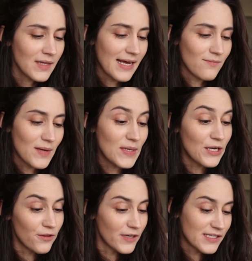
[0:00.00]
And maybe
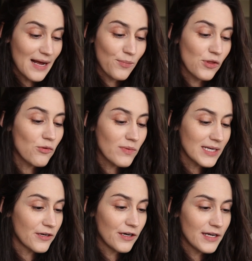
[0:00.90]
another example that will
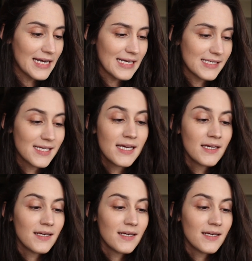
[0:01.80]
be good is